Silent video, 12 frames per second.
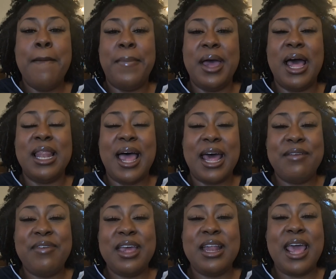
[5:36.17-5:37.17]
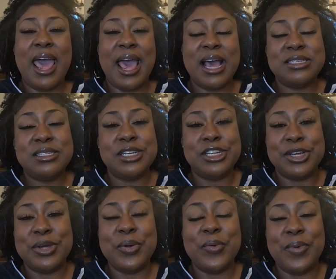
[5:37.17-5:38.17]
but a lot of it has to
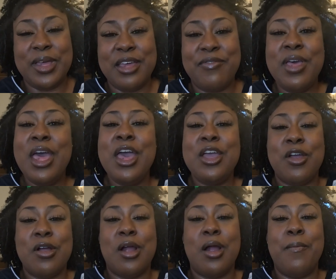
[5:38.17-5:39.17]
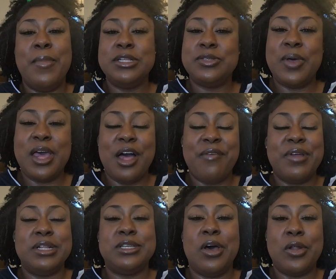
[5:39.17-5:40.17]
do with your mental health
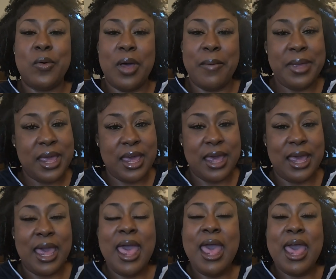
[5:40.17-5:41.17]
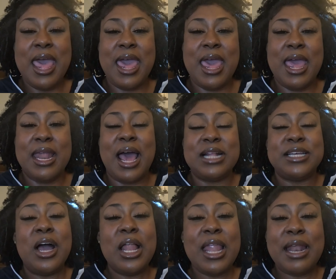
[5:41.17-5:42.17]
and total well-being. And I
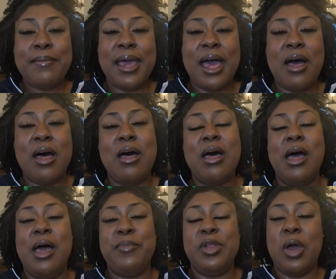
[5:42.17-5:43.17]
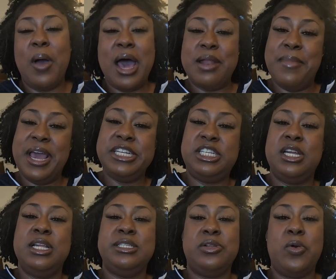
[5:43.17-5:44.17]
talk a lot about
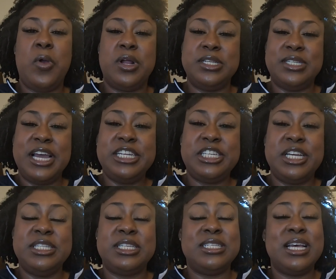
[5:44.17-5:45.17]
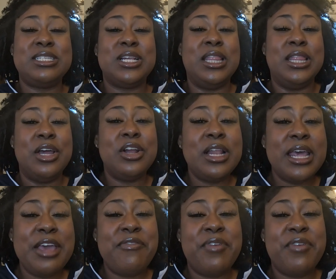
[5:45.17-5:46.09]
automations and organizations, because that's literally